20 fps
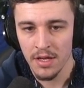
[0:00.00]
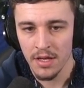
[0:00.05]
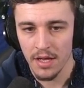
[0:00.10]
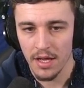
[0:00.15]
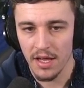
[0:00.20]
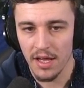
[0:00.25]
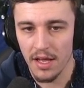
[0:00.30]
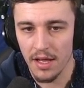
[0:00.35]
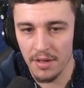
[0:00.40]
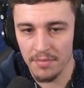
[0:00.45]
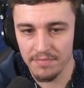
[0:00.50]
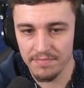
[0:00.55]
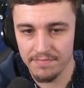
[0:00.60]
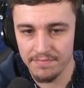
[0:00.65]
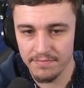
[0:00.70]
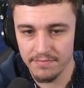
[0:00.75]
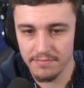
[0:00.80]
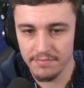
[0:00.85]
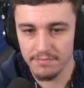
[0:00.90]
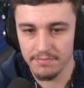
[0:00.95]
I
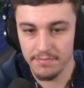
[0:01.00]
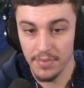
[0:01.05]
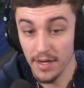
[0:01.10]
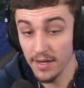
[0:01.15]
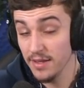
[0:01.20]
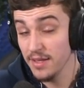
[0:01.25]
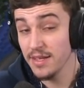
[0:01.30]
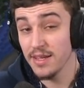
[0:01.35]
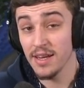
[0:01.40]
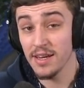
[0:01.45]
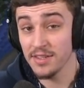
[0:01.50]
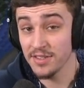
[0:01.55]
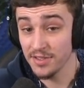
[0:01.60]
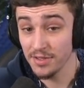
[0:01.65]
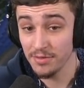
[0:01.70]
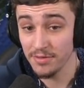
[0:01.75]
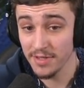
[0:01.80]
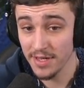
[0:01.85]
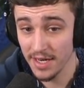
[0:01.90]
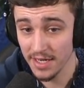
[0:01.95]
think it kind of
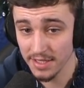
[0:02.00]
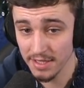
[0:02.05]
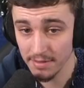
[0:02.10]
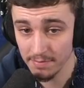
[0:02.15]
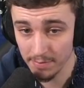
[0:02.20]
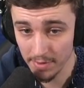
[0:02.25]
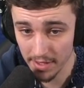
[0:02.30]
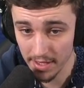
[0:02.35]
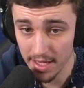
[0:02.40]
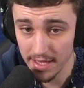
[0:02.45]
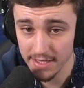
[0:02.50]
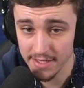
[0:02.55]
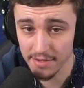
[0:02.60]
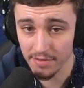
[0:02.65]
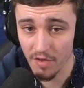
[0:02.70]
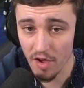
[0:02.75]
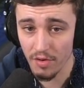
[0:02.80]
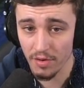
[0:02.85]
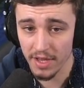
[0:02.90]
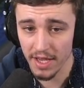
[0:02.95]
suits it, actually. But that's the
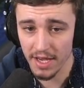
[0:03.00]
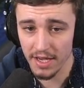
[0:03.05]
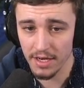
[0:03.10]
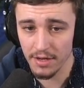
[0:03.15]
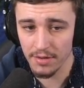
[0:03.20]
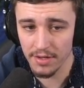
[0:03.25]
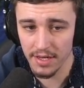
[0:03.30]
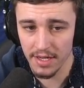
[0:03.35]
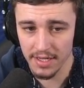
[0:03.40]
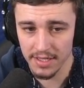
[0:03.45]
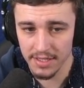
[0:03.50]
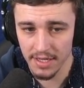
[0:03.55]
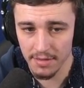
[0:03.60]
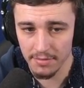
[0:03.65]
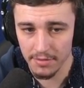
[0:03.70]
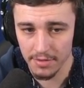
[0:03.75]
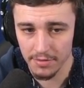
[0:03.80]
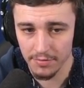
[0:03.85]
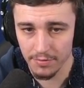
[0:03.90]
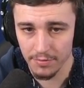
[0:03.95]
volcano at nighttime.
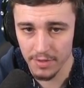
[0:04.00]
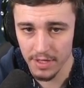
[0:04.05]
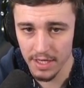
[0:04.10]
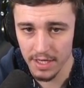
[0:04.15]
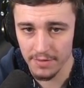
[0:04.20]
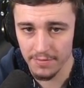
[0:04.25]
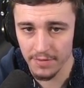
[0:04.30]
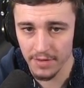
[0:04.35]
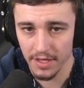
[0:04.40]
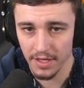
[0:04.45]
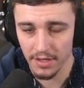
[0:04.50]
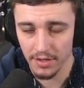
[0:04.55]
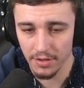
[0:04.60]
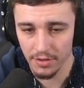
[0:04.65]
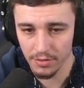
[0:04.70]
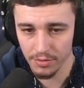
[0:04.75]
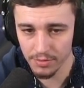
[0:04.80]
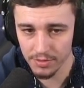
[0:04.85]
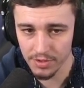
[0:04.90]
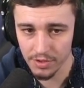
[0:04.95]
It looks really freaking
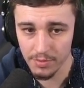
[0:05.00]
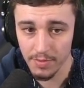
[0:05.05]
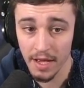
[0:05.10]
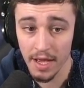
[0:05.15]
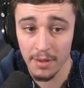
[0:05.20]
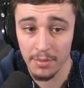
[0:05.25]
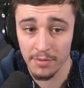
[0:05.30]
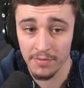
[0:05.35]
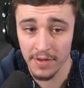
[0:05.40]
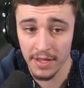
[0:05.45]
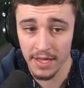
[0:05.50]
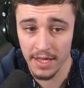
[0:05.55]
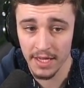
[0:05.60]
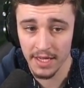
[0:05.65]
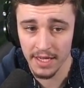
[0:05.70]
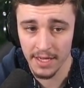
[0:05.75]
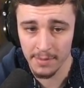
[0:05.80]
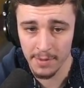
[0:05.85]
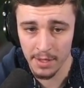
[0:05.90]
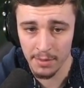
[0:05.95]
cool. Super happy with how that
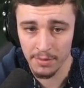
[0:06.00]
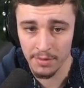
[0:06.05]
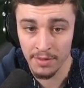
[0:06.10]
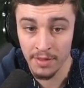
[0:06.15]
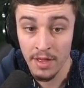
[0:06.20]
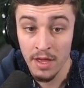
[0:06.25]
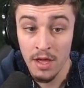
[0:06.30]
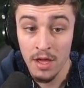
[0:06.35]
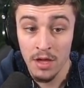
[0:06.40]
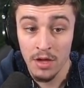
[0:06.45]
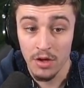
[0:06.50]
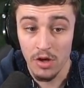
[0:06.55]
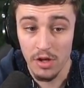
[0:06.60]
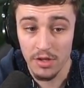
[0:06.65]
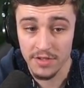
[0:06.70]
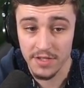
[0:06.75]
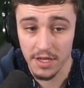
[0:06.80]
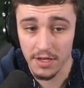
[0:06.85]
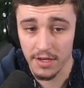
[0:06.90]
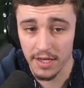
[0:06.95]
came out with.
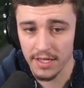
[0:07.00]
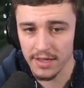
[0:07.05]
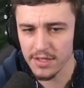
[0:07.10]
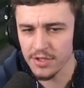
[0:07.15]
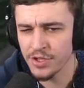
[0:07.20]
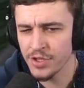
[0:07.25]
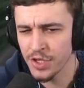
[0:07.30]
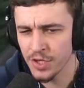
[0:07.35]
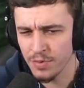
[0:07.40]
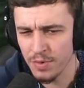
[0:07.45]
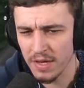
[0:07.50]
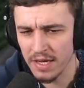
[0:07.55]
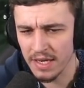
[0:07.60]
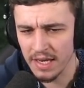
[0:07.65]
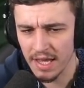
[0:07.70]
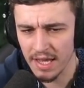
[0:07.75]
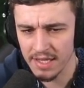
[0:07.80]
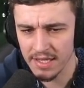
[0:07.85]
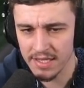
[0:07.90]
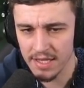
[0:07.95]
Also, like, the squid
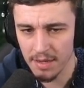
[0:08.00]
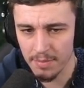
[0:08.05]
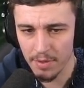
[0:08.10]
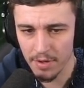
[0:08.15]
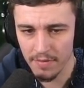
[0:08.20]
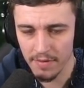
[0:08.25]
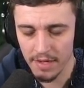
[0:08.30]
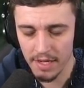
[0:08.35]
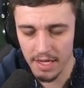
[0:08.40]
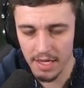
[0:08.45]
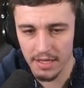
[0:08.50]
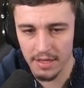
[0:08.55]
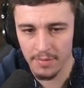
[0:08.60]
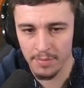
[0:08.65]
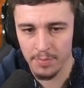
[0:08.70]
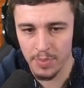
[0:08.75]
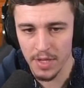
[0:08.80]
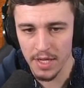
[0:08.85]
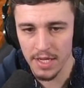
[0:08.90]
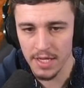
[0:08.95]
lights up over here. The
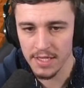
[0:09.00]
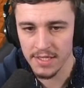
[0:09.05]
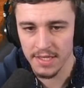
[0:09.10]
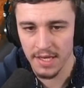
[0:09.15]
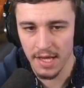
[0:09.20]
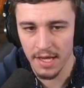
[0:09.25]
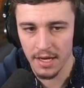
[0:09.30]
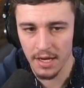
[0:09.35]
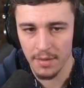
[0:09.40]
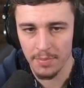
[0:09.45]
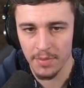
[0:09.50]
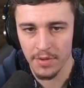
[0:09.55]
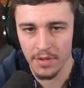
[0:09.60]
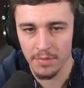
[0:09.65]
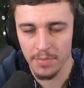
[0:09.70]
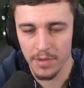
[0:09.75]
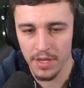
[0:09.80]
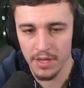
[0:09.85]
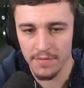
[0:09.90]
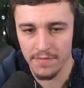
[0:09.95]
bees light up on the
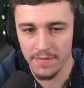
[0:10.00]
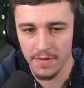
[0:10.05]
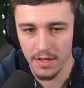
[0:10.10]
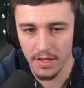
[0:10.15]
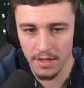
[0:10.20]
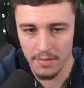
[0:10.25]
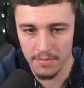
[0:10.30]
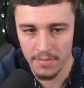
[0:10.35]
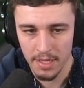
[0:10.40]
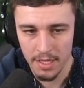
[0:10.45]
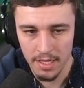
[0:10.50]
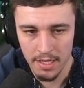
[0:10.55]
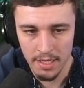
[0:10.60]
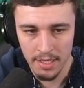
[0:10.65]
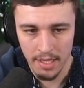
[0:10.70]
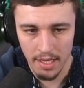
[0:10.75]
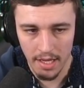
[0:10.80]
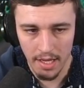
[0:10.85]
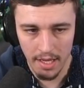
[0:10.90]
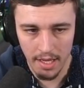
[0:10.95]
bee farm.
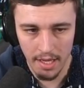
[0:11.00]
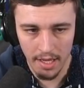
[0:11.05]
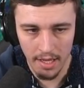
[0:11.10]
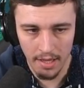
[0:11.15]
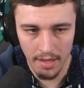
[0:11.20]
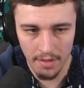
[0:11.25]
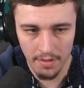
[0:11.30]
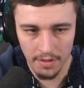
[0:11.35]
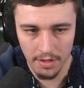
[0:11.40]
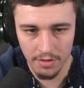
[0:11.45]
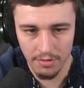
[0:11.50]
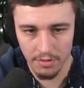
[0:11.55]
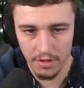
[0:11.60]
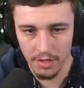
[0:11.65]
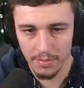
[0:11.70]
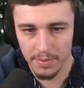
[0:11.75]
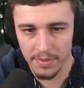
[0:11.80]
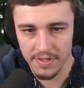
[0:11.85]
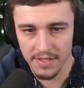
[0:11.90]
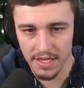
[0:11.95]
The
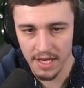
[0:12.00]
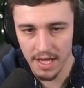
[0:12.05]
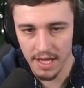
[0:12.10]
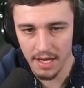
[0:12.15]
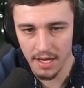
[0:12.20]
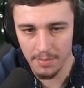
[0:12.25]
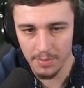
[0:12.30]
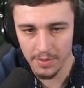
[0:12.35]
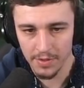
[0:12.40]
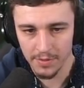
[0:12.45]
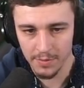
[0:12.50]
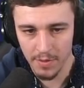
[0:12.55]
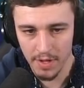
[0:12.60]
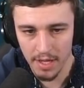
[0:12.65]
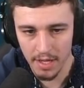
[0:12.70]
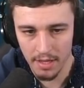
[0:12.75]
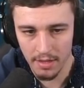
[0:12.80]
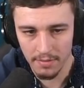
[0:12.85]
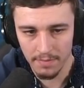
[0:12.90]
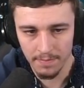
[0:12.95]
creepers light up as well.